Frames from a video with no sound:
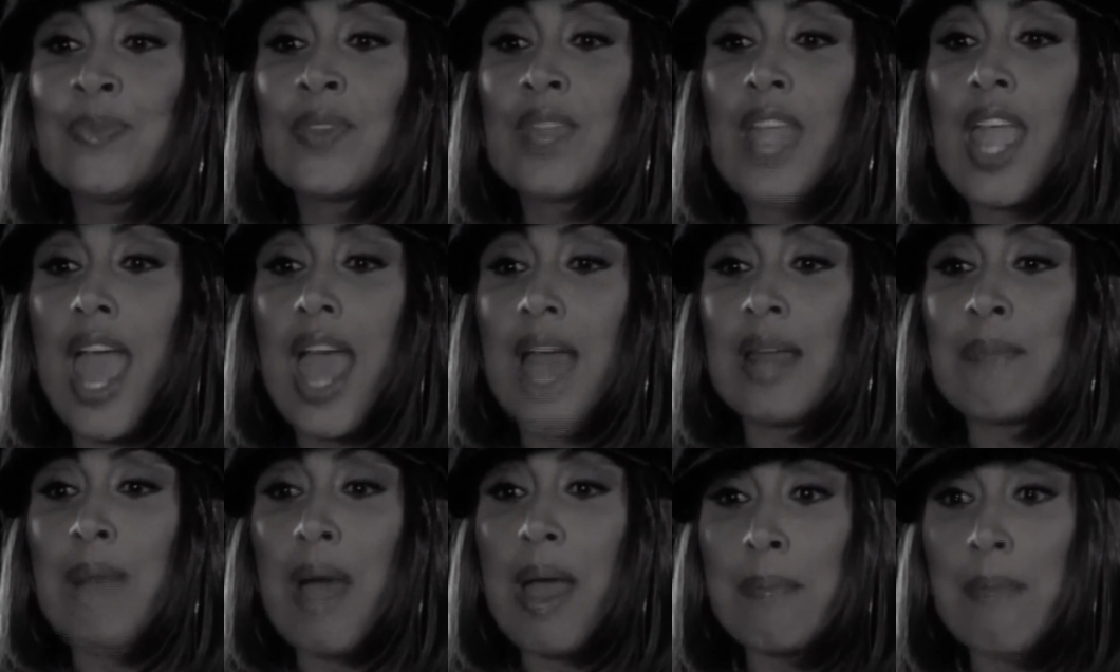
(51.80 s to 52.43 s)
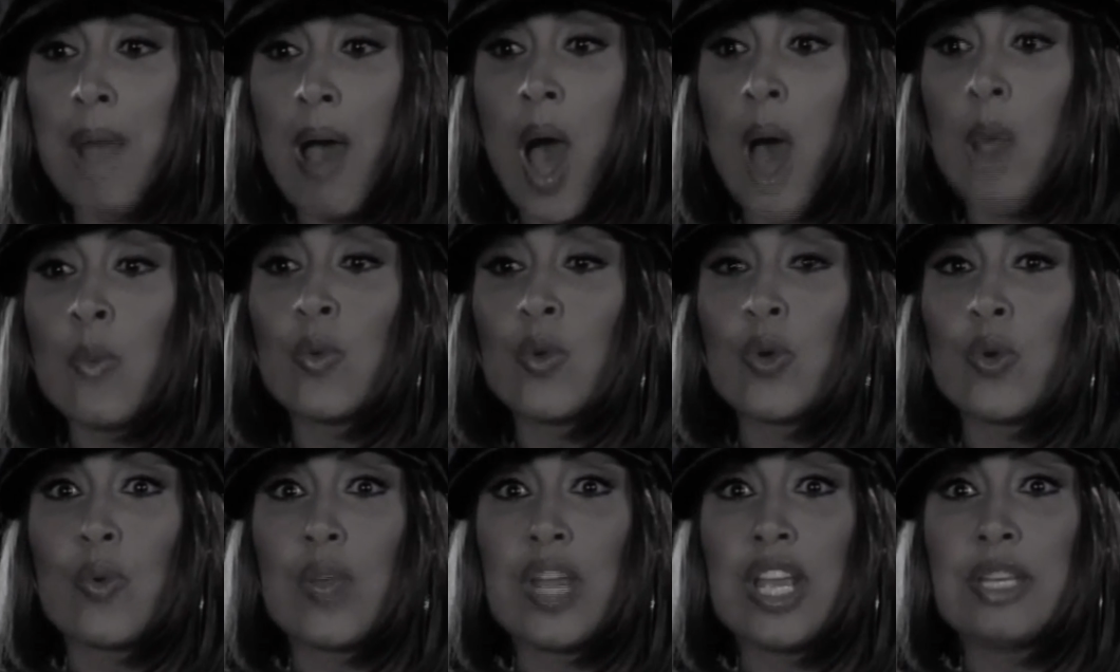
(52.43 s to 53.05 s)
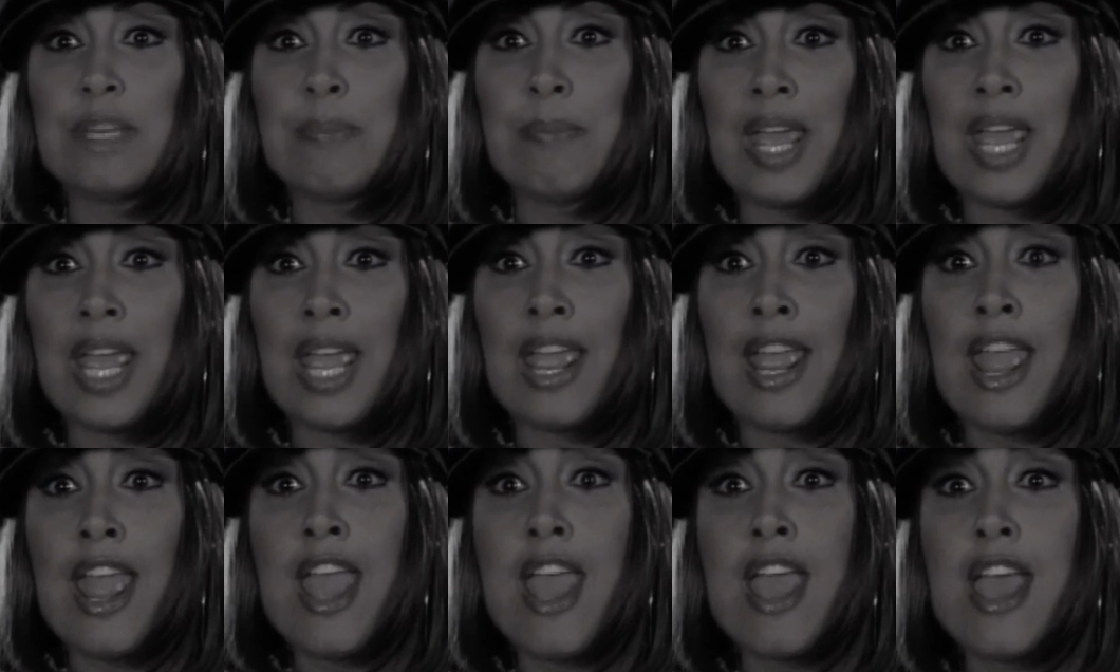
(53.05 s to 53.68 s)
and my mom would read
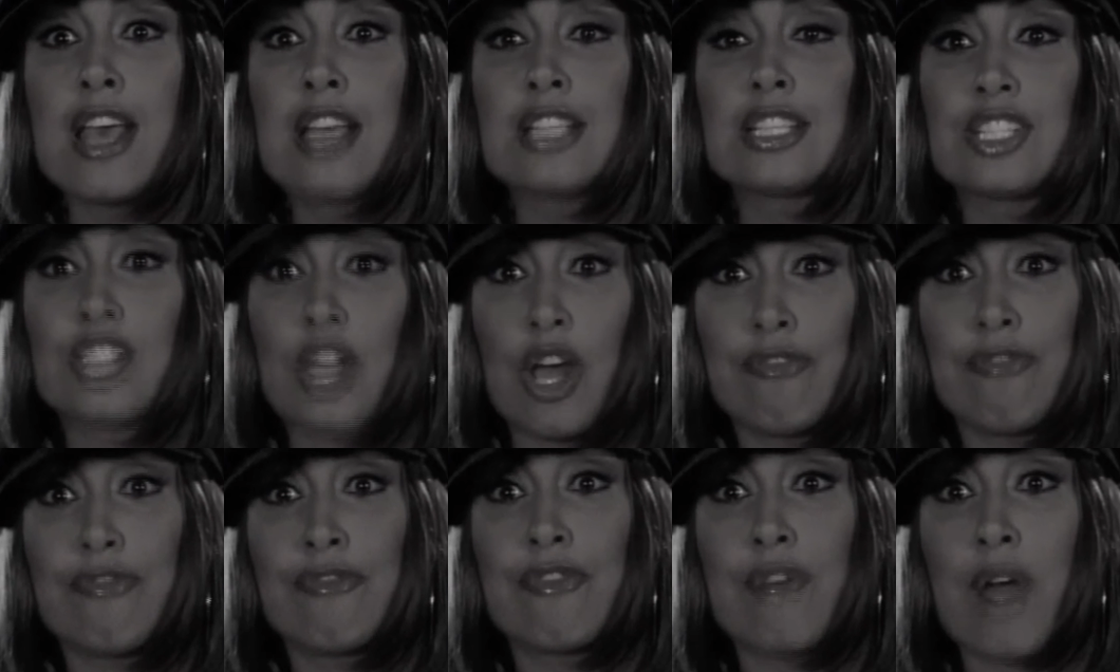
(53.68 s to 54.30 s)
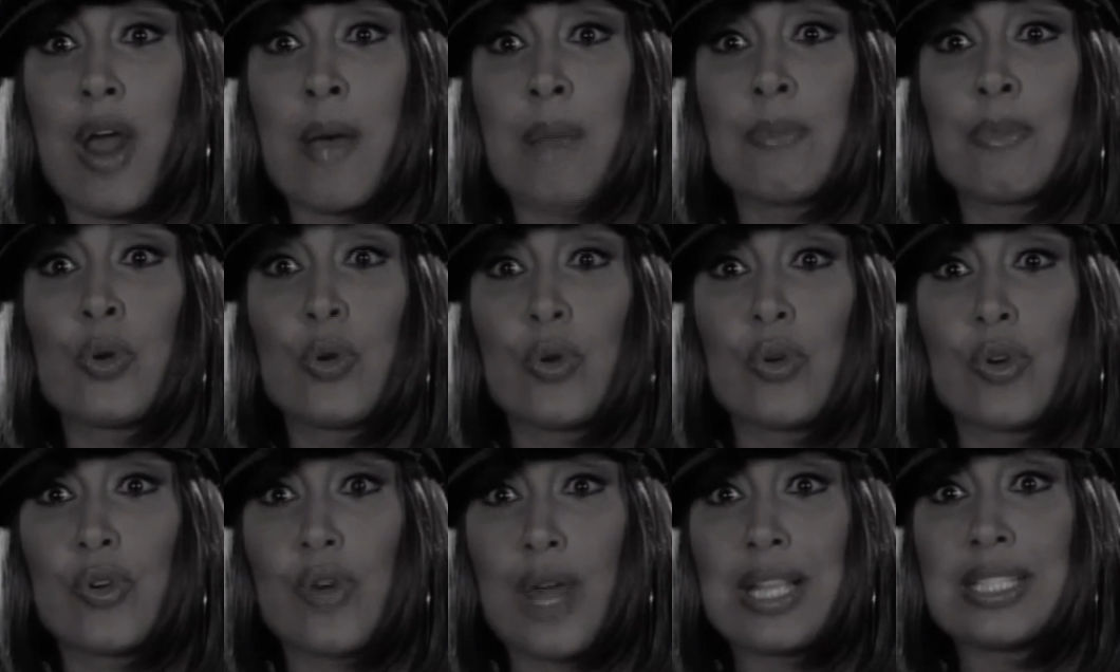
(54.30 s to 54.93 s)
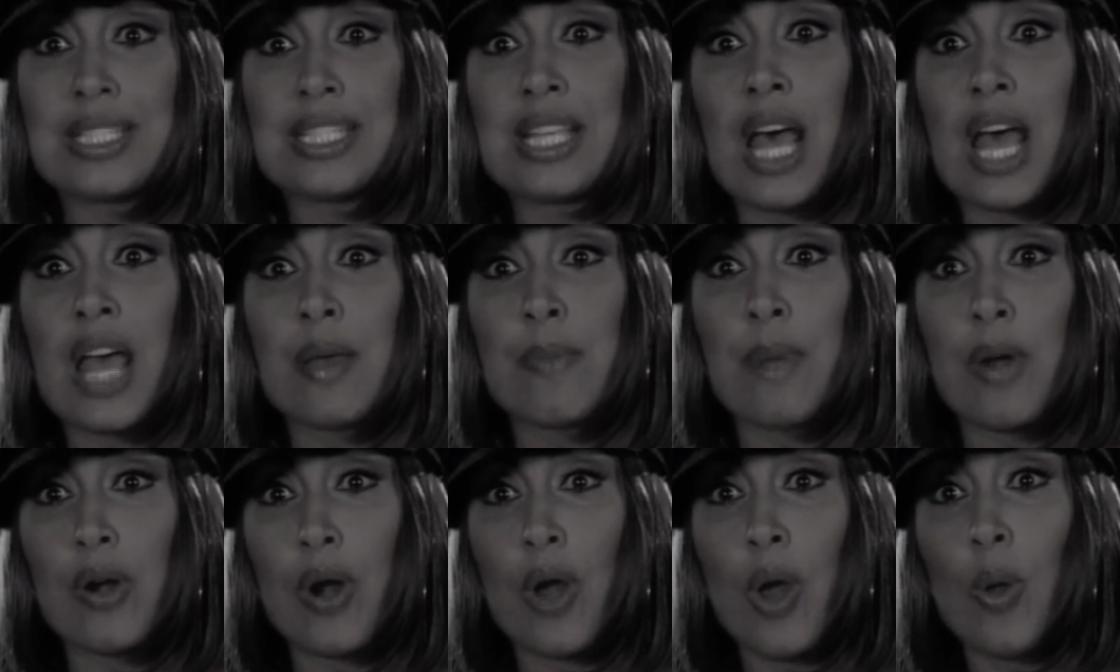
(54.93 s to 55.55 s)
me stuff from Guru Granth
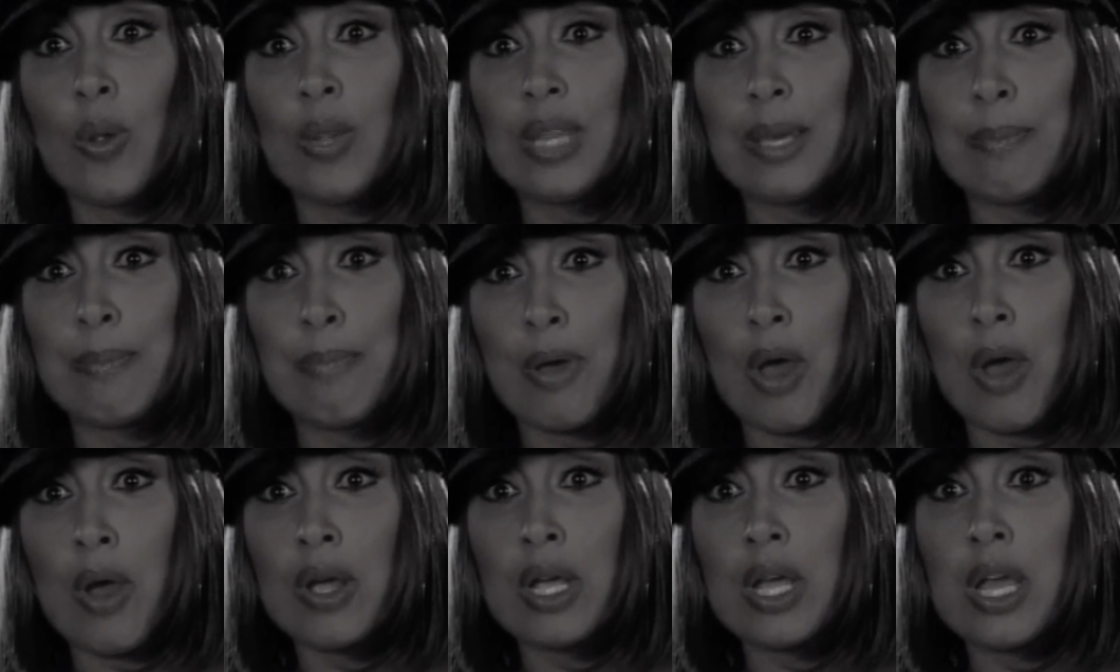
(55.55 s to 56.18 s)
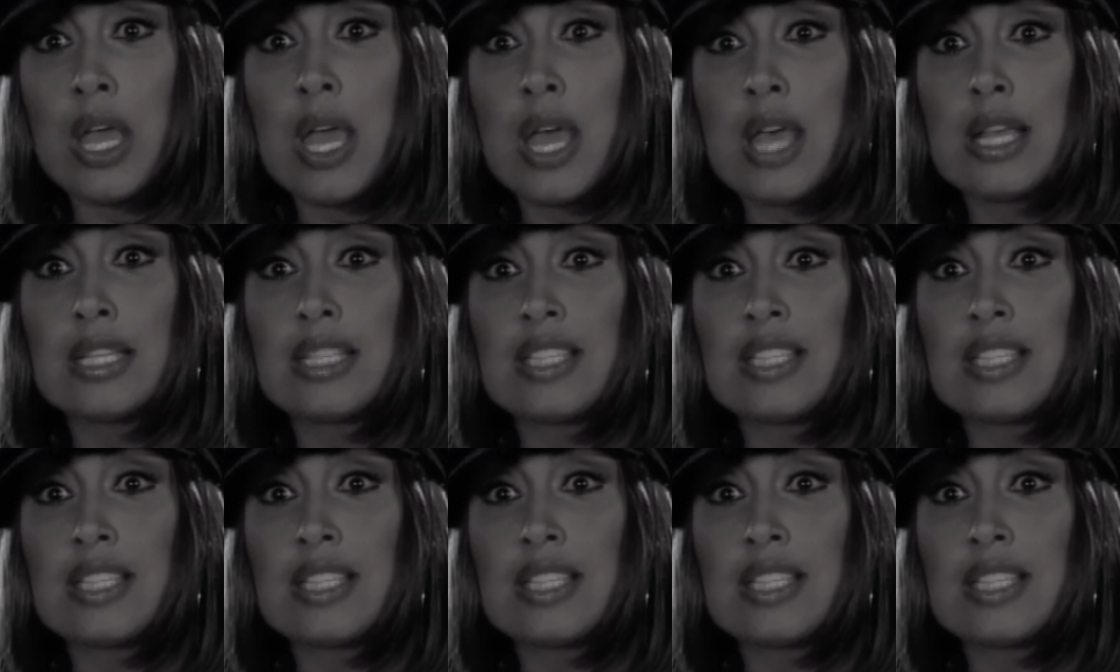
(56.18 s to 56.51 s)
Sahib, our holy book.